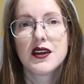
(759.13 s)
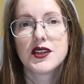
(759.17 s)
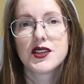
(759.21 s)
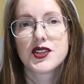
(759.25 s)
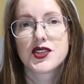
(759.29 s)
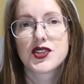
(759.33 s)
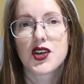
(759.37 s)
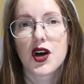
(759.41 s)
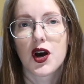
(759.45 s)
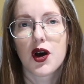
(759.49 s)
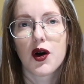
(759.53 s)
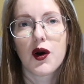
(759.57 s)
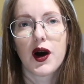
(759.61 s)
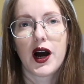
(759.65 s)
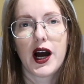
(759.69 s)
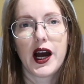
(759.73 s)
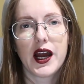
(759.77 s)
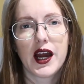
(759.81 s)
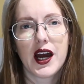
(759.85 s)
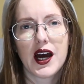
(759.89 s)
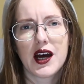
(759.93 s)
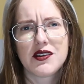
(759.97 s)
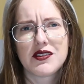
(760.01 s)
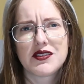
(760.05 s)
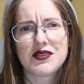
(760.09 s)
So I
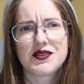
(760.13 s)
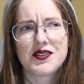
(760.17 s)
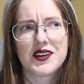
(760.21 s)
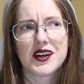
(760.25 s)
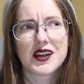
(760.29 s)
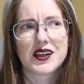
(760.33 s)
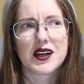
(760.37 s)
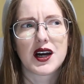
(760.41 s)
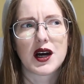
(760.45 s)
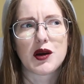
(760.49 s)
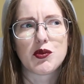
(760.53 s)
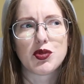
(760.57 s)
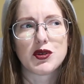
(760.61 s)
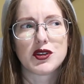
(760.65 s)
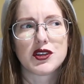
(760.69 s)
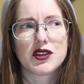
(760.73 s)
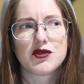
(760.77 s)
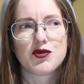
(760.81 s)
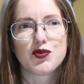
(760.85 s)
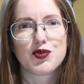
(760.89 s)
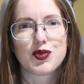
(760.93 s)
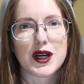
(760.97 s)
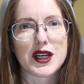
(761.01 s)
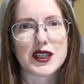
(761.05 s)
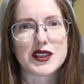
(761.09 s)
have a couple
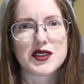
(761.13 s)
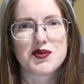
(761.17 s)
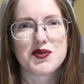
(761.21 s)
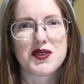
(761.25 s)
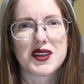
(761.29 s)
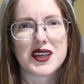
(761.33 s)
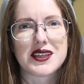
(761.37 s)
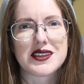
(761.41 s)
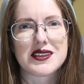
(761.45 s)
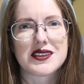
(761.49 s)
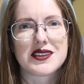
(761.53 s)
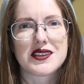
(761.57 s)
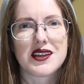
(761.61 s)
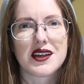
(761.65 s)
of breastplates